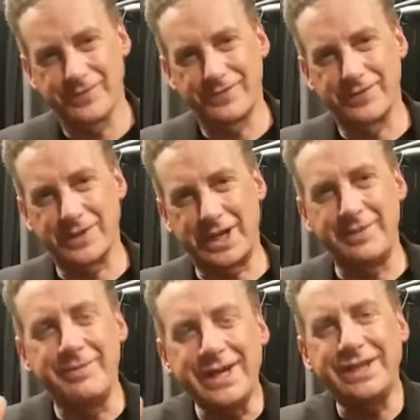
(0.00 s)
I
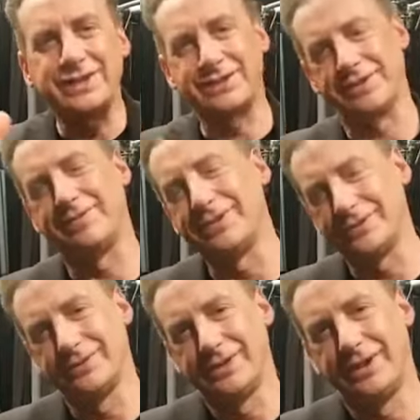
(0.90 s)
make it simple.
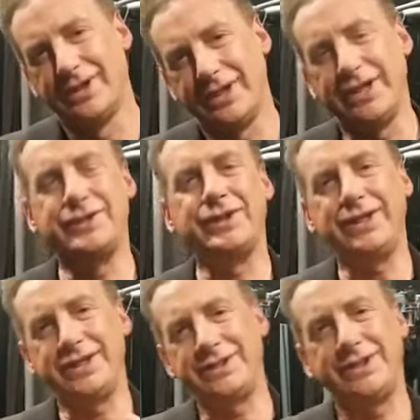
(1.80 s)
Is it
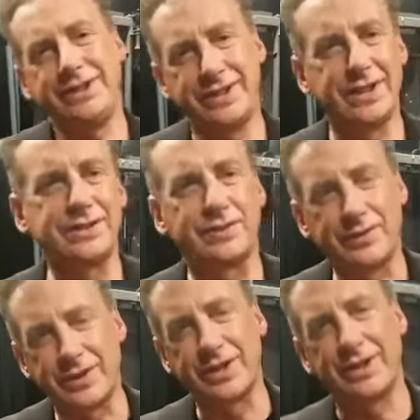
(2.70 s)
easy? Does it work?
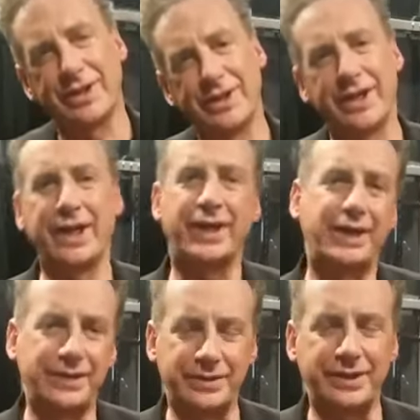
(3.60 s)
Can I do
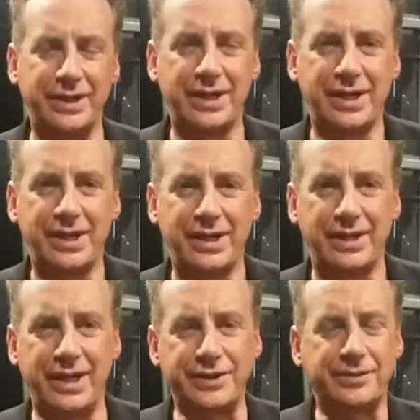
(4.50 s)
it? That's
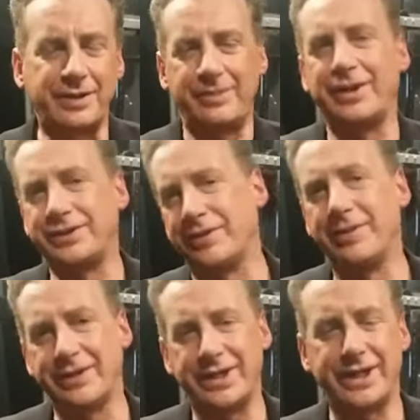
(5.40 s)
what my mentor, Mary
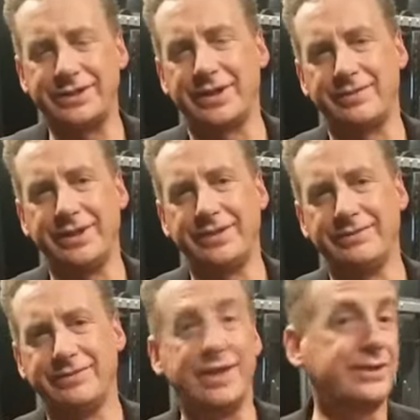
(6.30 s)
Kay, taught me.
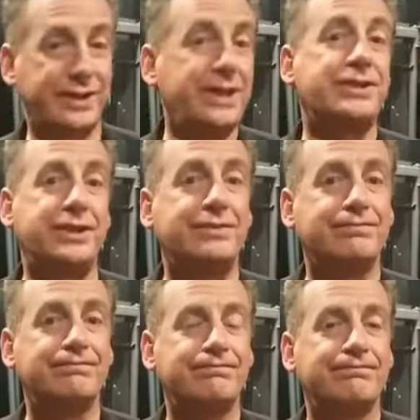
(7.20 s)
Is it easy?
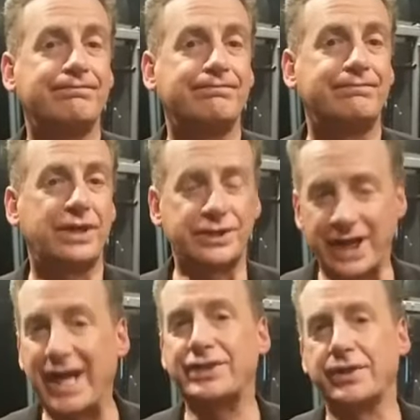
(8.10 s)
Does it
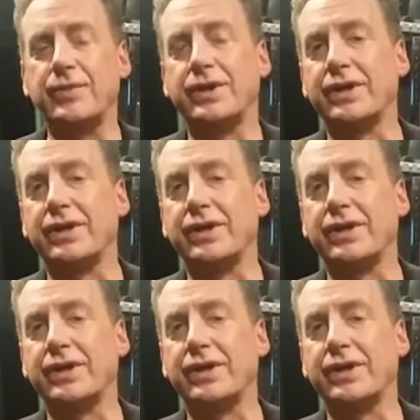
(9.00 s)
actually work?